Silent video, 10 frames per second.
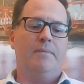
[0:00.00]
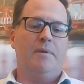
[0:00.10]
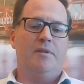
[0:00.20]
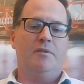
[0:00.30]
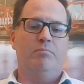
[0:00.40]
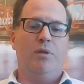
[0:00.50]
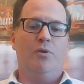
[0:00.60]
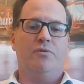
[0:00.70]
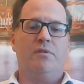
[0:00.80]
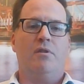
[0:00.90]
it just
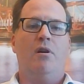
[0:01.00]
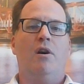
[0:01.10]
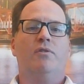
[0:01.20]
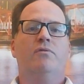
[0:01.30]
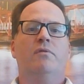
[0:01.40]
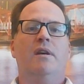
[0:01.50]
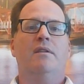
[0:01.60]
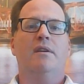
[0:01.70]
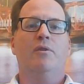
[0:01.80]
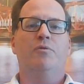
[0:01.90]
blows the cost.
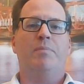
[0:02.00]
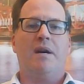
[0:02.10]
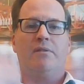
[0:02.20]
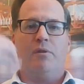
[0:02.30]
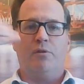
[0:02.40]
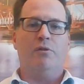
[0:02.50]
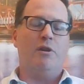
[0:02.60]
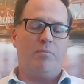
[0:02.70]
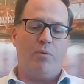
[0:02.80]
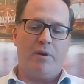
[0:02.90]
And It goes back to our
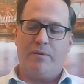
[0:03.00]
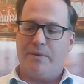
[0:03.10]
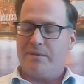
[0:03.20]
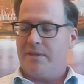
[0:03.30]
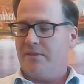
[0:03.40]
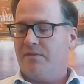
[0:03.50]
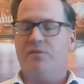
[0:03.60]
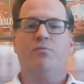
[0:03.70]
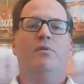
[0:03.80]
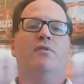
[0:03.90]
earlier point was, is
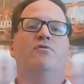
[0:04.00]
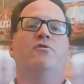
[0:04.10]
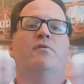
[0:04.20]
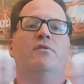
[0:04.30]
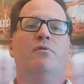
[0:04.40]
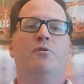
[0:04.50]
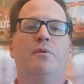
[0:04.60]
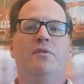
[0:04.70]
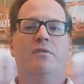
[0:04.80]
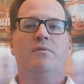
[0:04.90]
this really insurance, or are
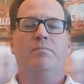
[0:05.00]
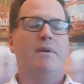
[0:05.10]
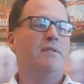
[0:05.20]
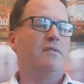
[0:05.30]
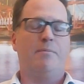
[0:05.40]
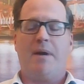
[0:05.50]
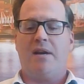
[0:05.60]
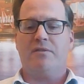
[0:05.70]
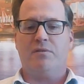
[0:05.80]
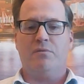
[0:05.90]
we just basically
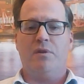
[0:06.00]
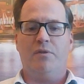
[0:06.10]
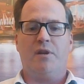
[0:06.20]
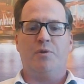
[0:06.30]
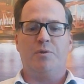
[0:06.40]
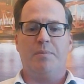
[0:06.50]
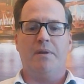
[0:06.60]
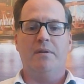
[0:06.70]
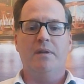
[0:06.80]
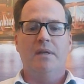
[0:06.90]
passing through healthcare
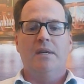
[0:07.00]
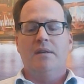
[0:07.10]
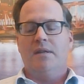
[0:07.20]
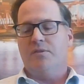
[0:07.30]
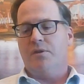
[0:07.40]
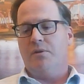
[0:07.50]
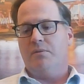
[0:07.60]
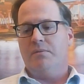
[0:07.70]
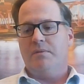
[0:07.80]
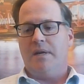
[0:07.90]
spend? Yeah. And
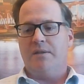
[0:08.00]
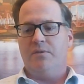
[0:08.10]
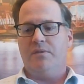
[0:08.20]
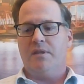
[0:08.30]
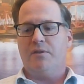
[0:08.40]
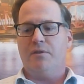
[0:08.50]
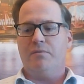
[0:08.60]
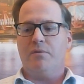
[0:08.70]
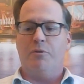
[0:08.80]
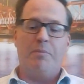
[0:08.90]
so I do think,
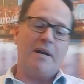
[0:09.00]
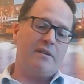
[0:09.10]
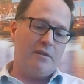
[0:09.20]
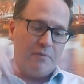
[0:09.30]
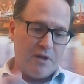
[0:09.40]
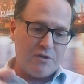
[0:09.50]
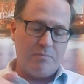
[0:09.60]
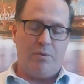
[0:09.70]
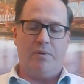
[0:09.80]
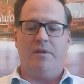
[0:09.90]
going back to the
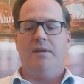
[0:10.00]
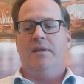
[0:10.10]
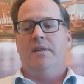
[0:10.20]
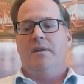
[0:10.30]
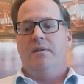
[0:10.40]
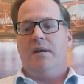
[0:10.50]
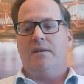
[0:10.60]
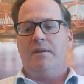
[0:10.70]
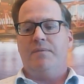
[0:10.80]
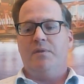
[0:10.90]
innovation point,
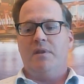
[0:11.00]
I feel